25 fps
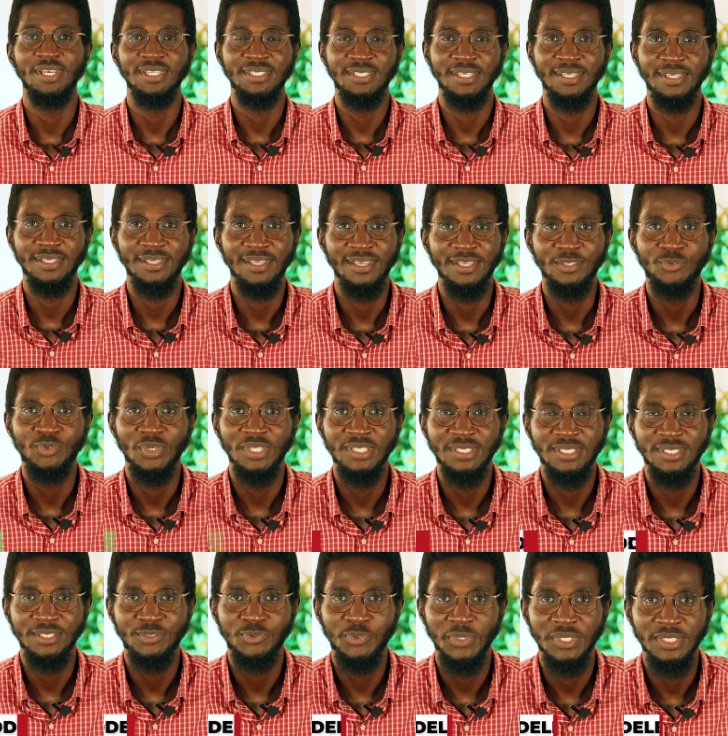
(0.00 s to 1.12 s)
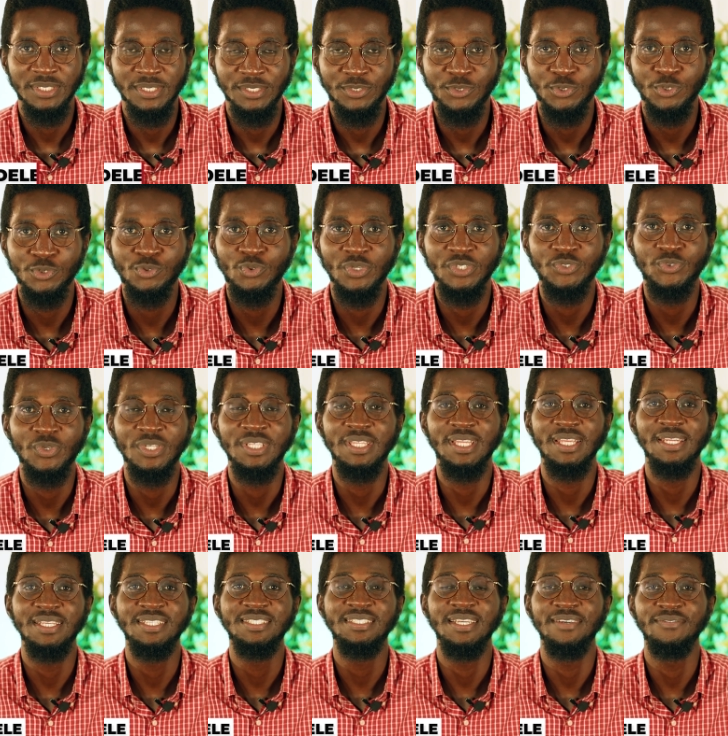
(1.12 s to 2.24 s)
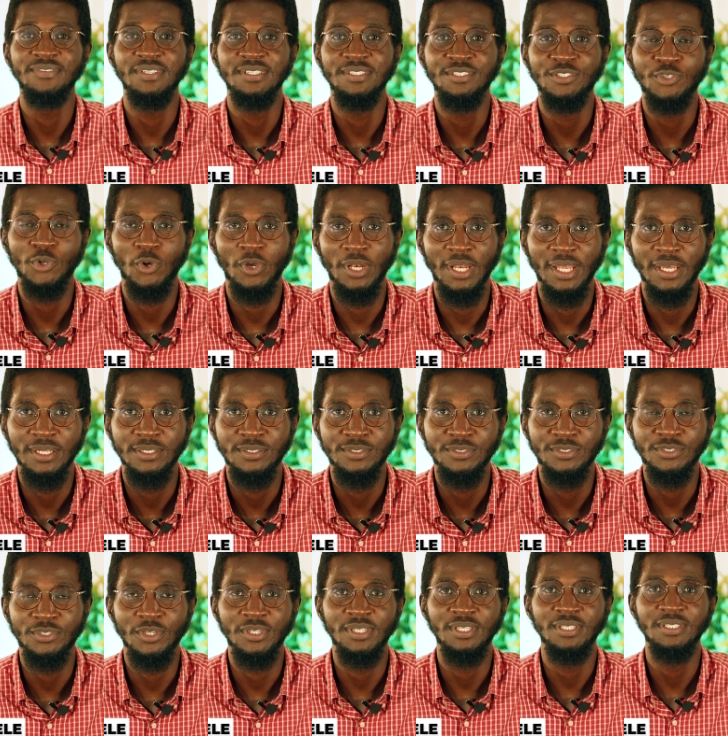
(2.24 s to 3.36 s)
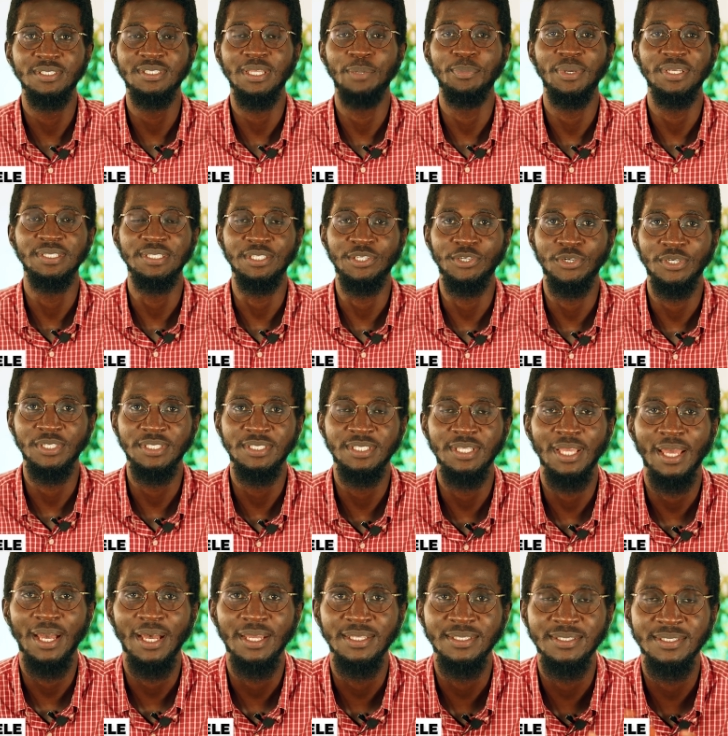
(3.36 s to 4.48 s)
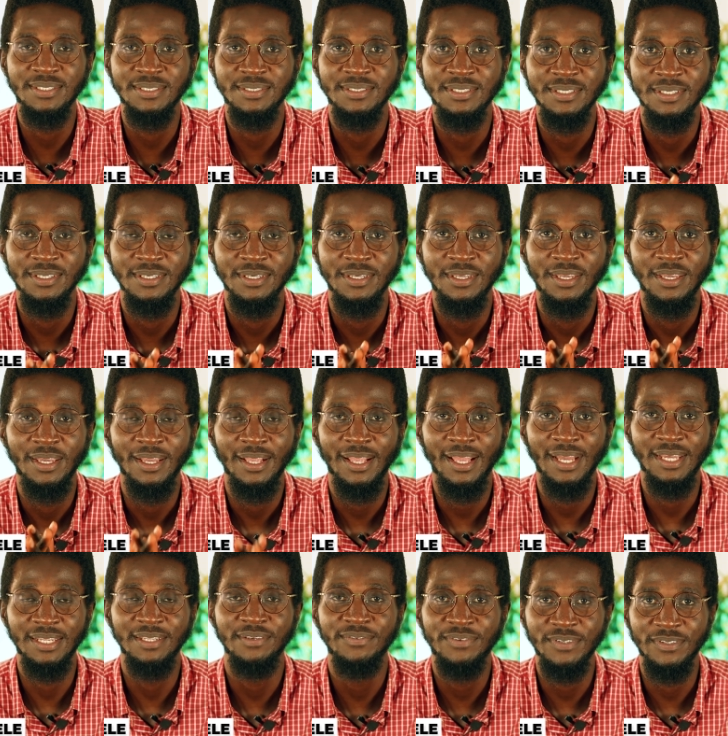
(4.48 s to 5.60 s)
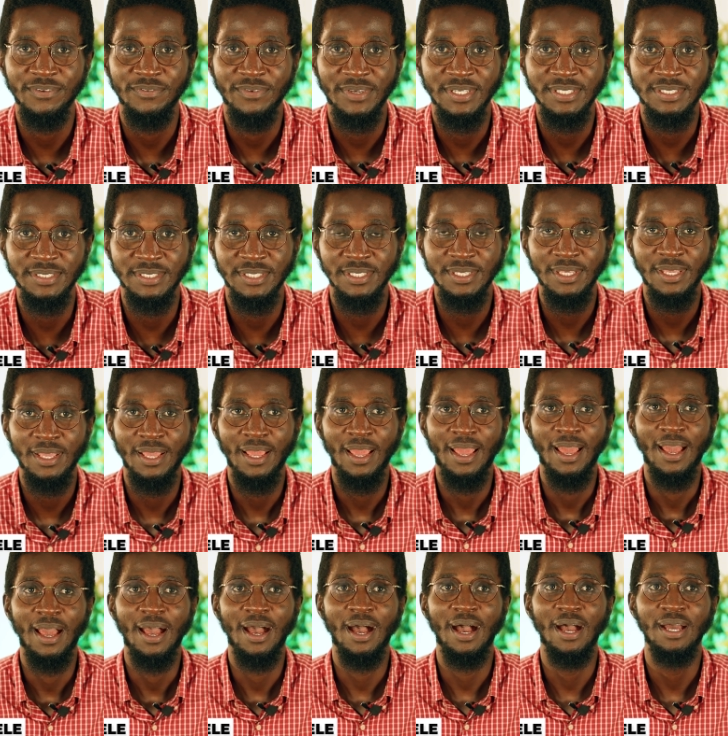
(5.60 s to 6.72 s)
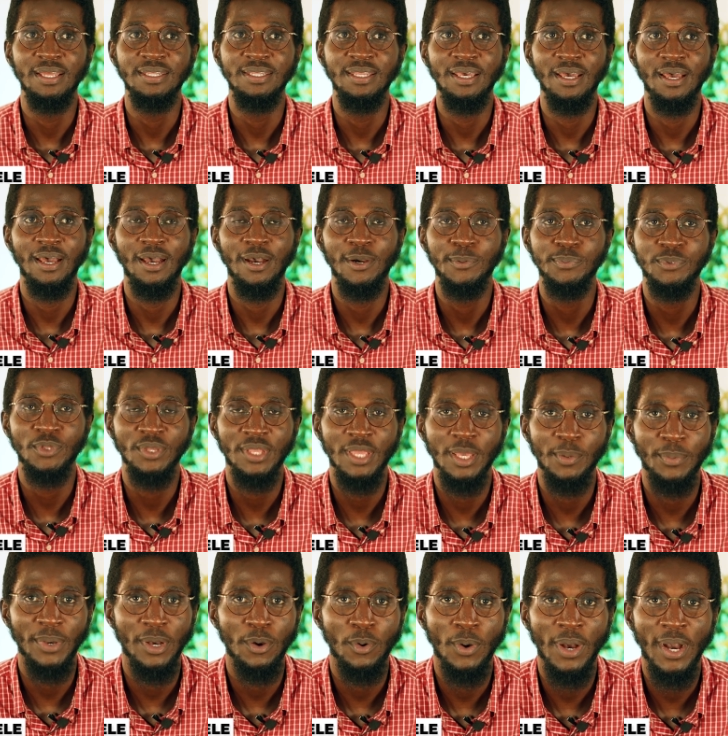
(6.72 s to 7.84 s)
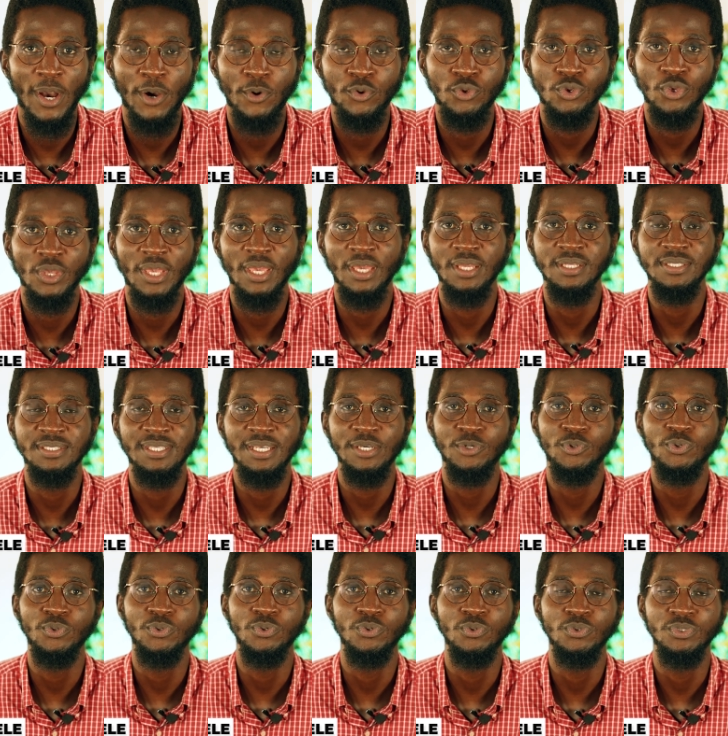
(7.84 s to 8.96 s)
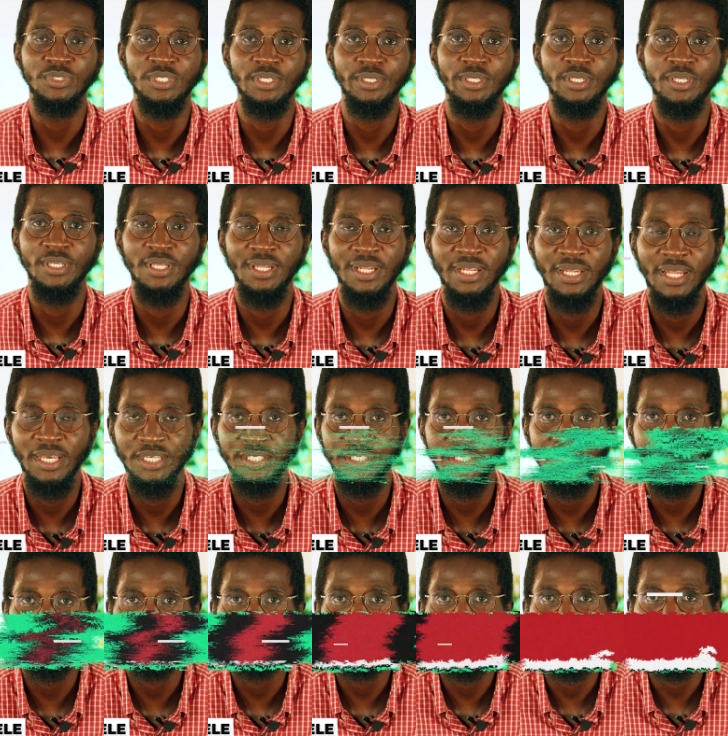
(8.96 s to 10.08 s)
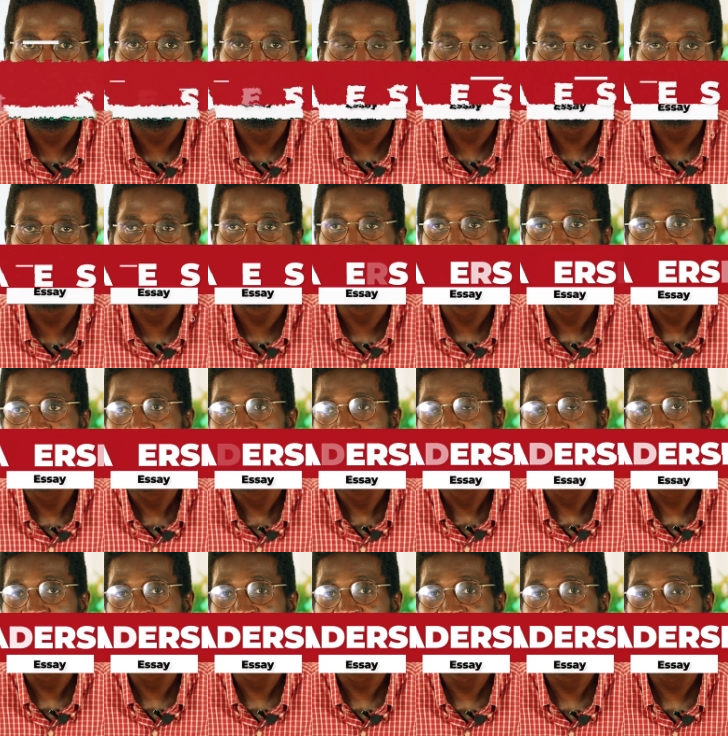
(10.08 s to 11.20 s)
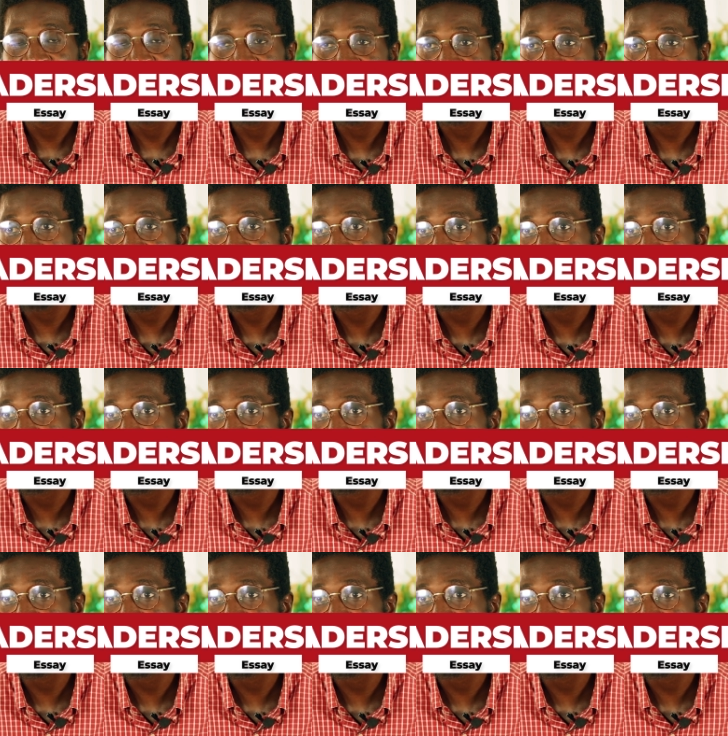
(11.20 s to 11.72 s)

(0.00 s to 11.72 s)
Jonathan, a twenty twenty-two twenty twenty-three Chevening scholar studying cybersecurity at Cardiff University, and uh, I'm talking about how you can tackle the leadership uh, essay. So the leadership